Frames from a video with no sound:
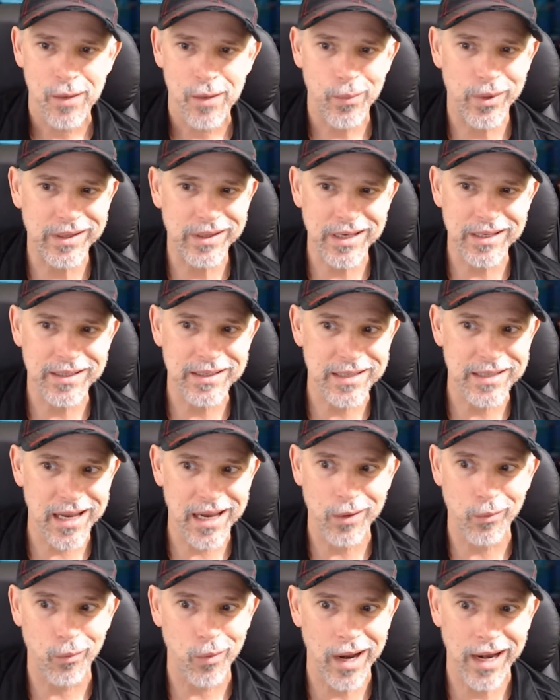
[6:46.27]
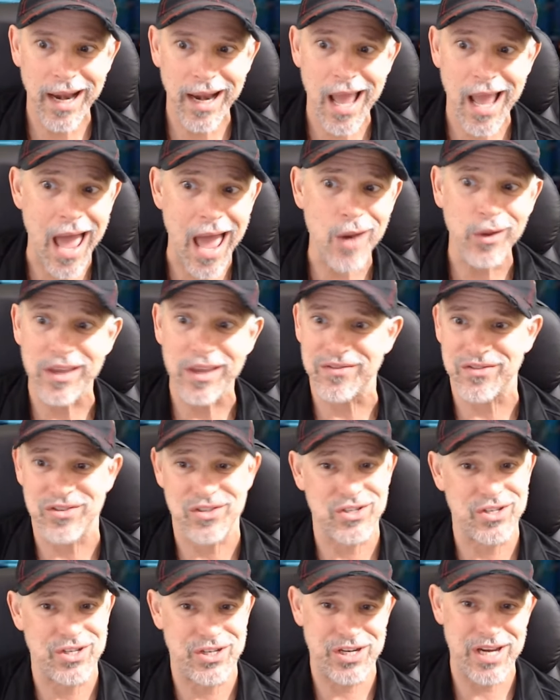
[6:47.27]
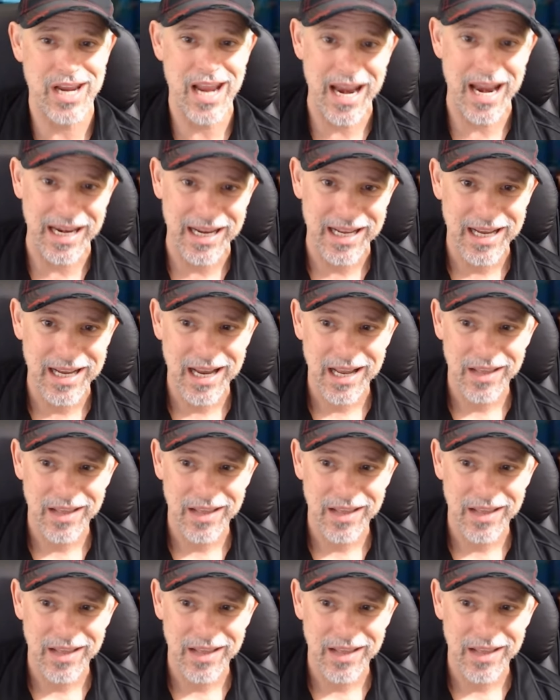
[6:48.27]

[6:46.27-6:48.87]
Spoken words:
But at the end of the day, right now, I don't give a shit.